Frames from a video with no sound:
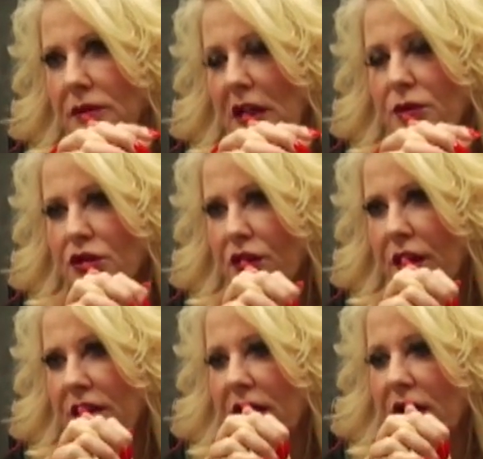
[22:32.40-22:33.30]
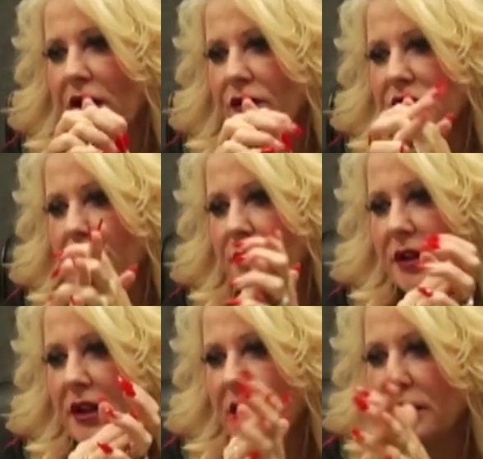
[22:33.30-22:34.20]
I'm sure they take care of some
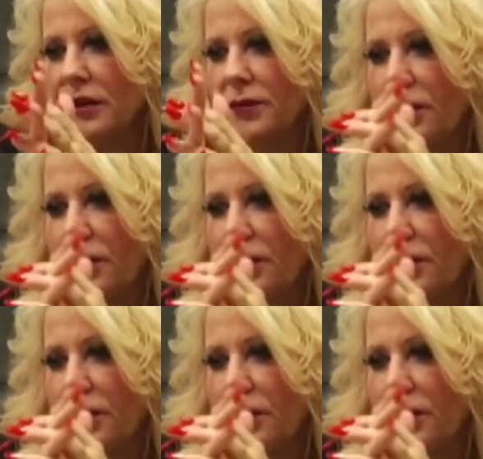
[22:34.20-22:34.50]
things.